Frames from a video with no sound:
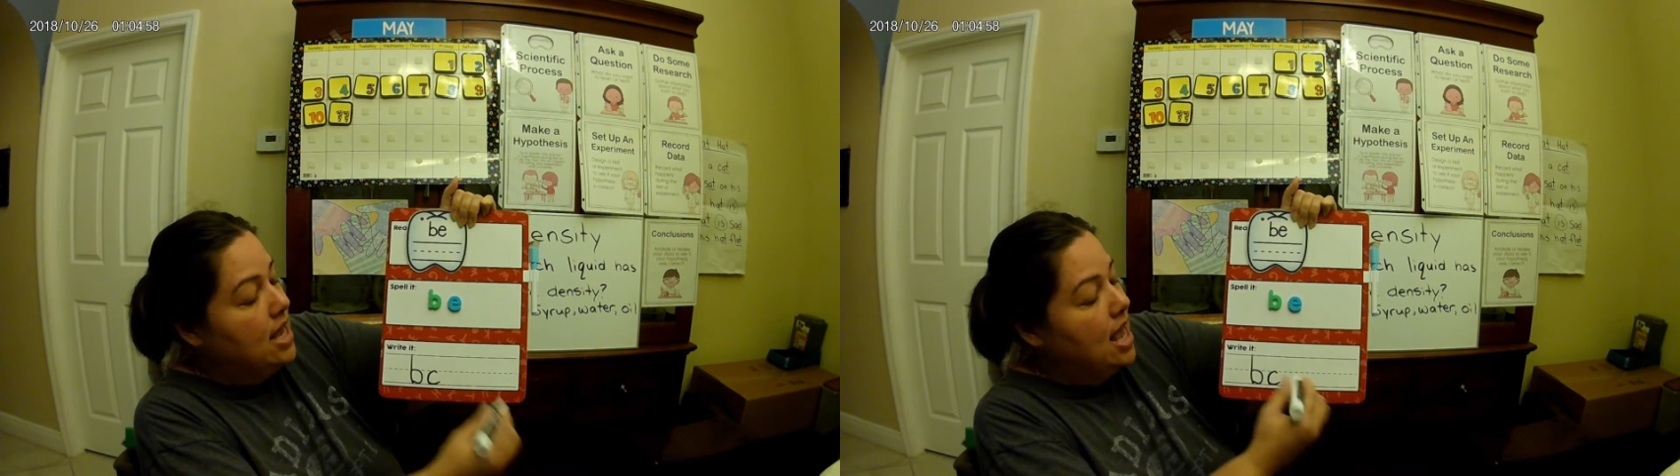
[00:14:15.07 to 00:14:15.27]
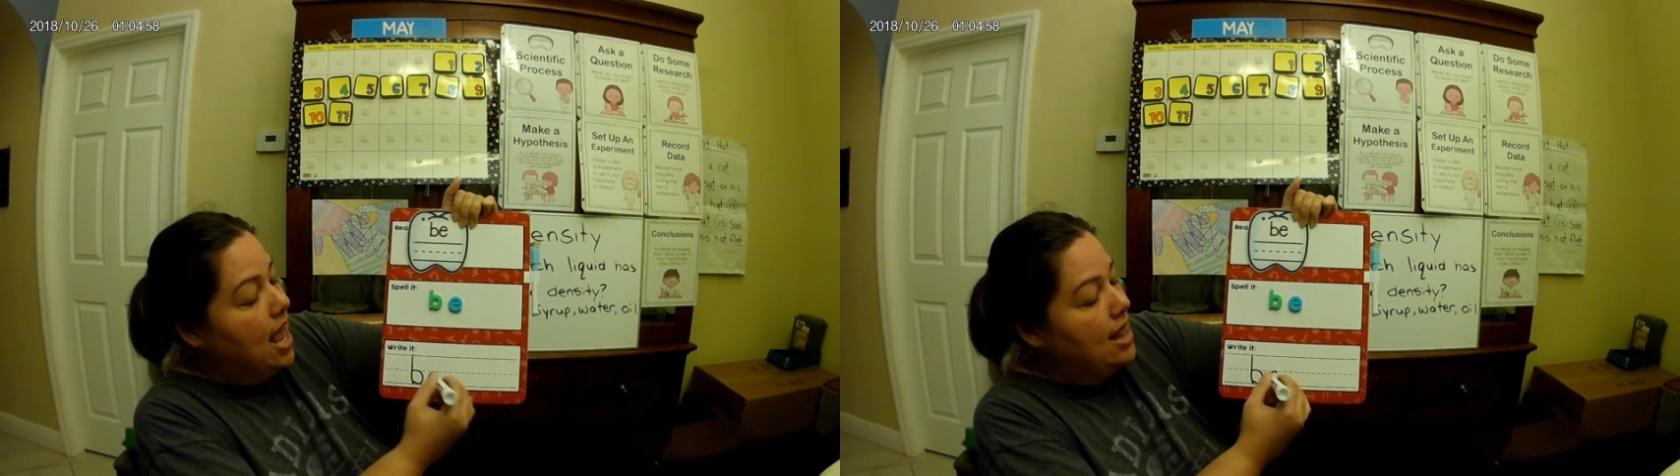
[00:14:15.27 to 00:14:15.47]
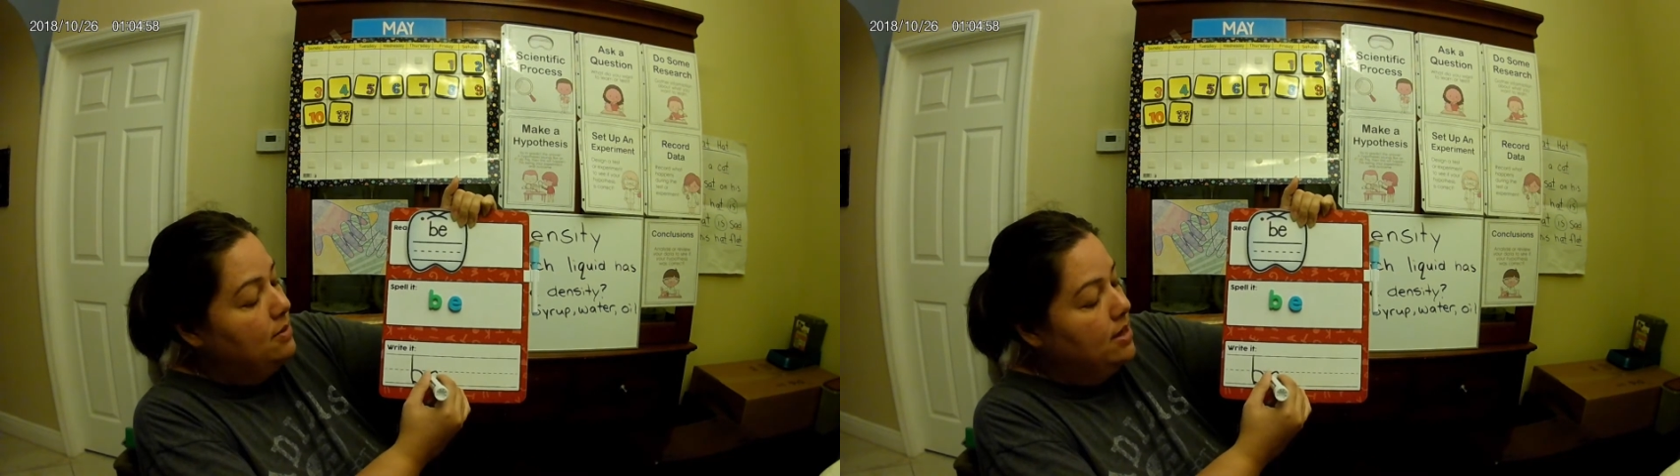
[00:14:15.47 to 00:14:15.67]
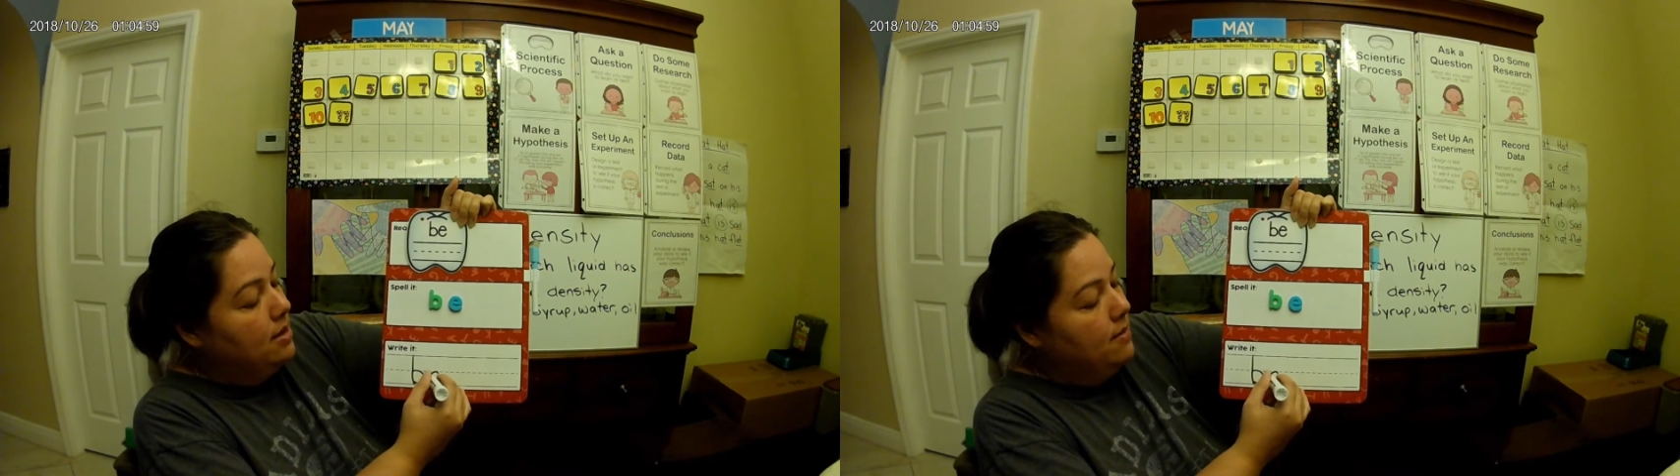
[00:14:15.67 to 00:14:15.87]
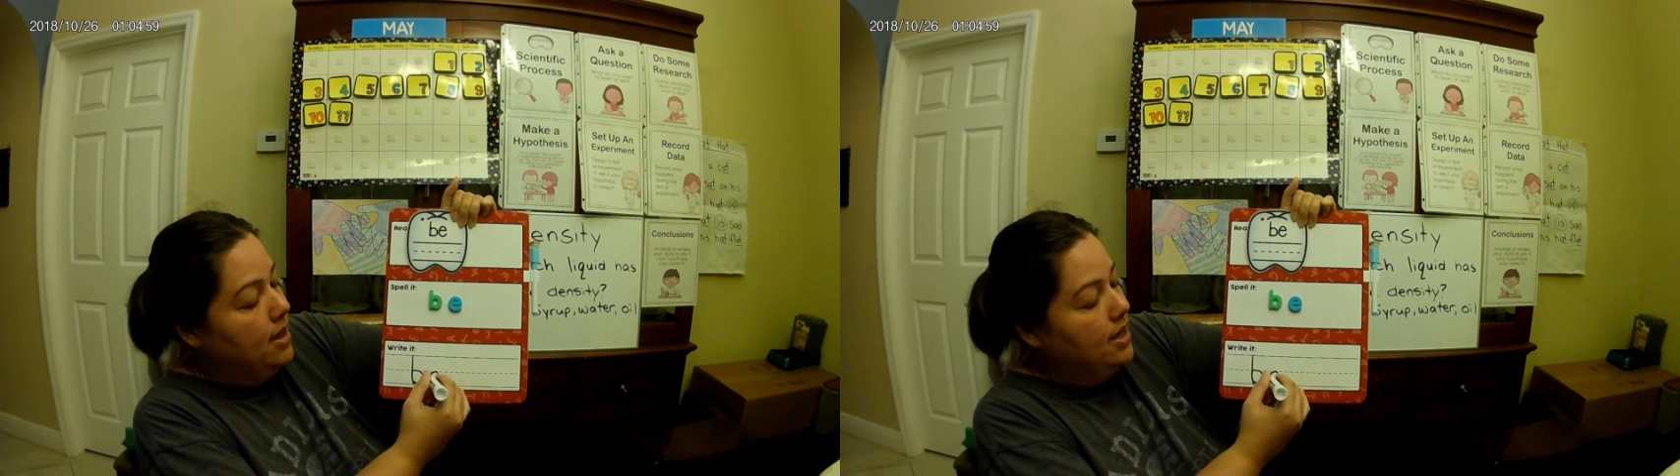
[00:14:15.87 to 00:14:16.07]
And then we come
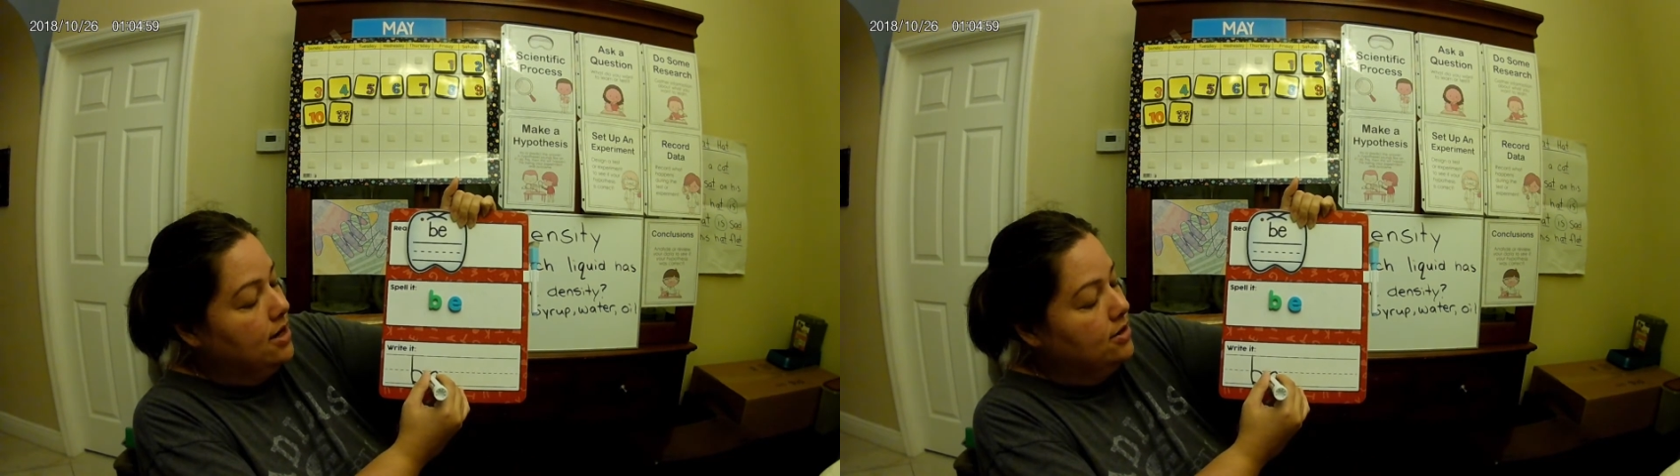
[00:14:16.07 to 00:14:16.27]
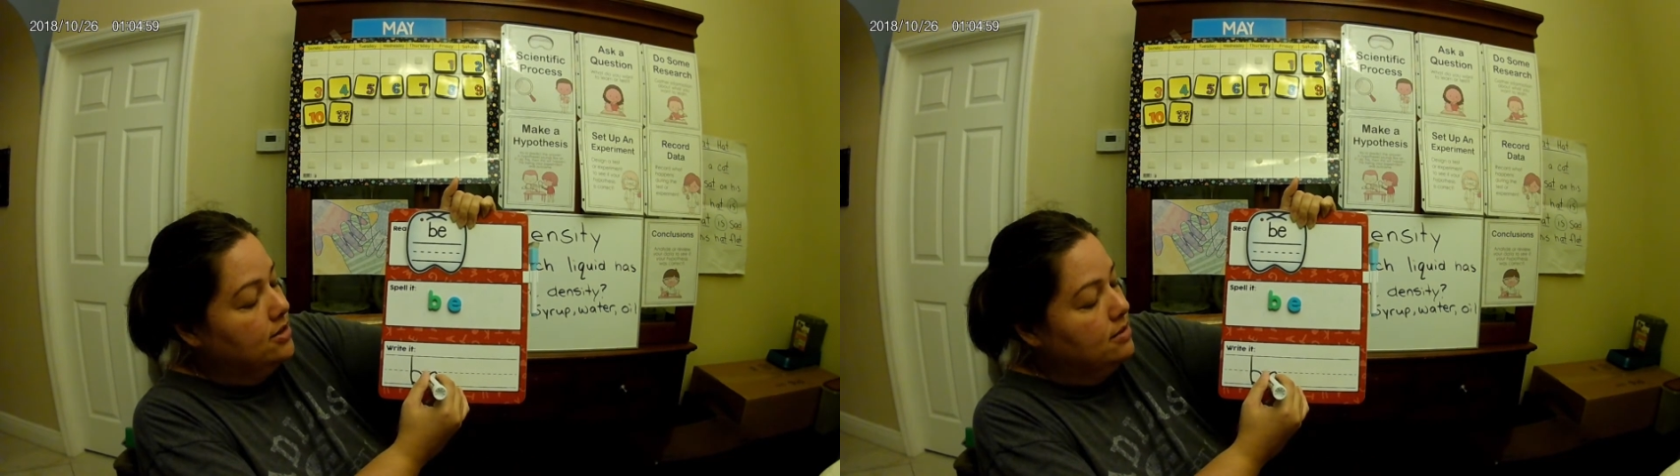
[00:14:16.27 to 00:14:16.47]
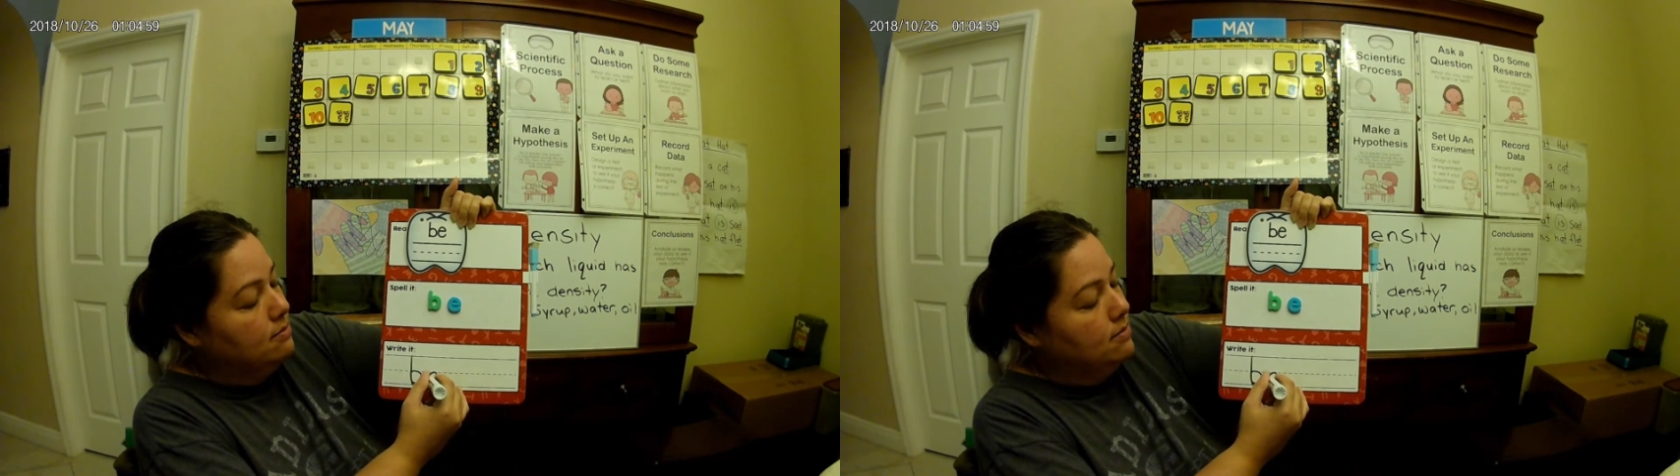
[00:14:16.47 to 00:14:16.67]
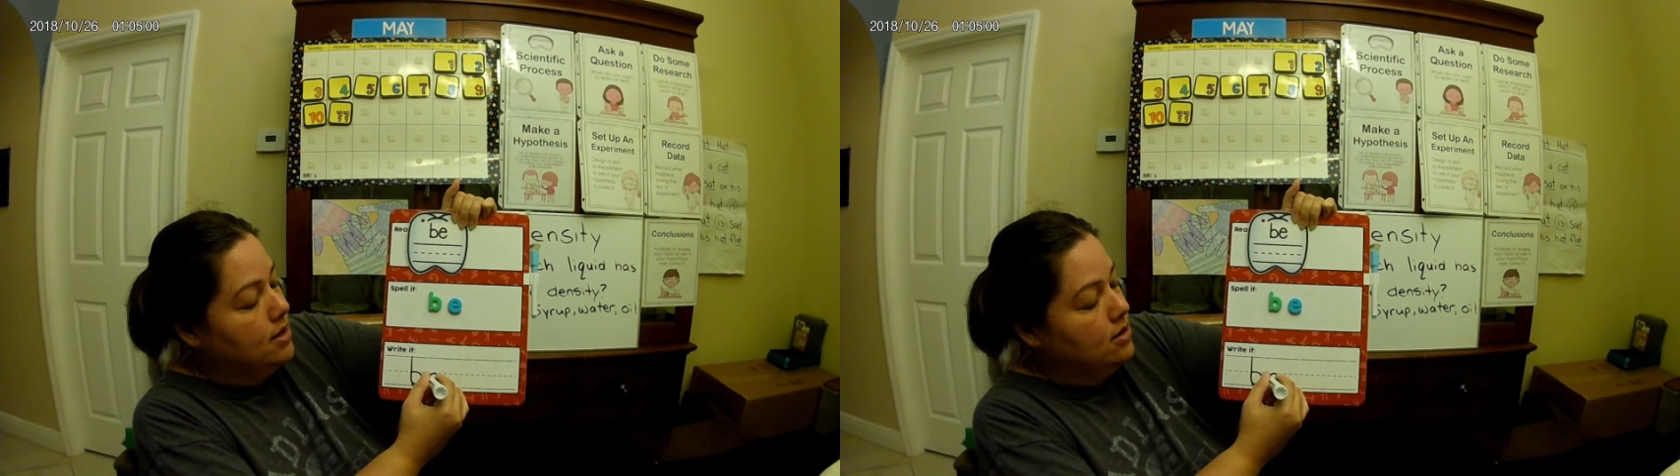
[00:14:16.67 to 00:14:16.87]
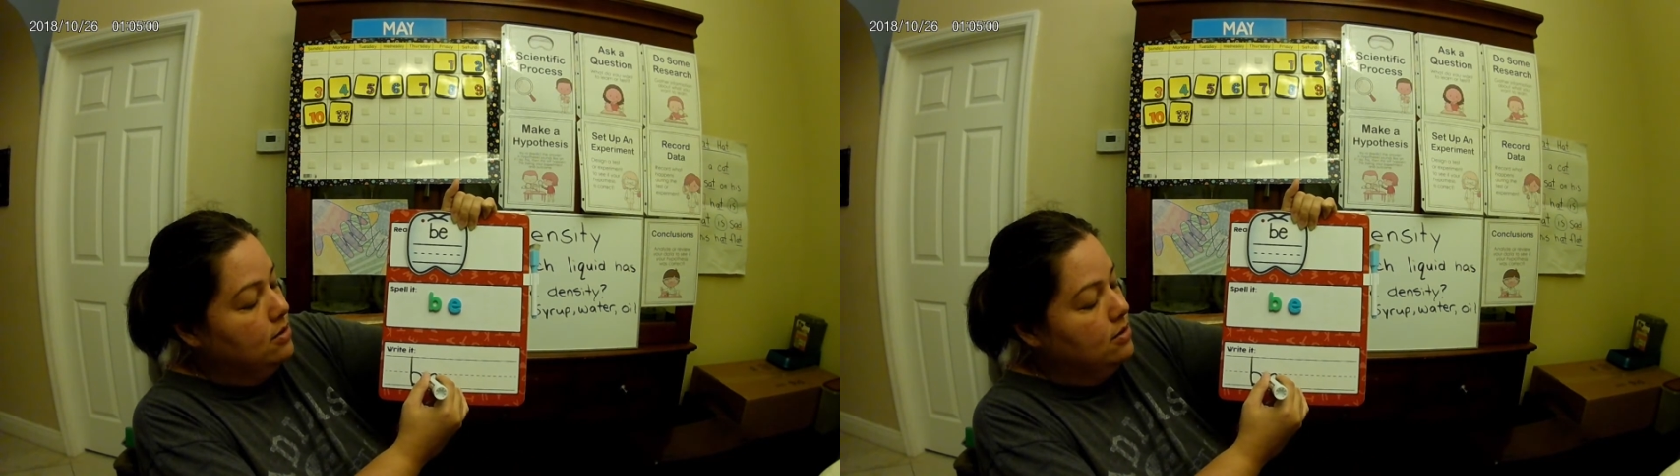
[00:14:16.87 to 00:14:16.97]
back here to the middle,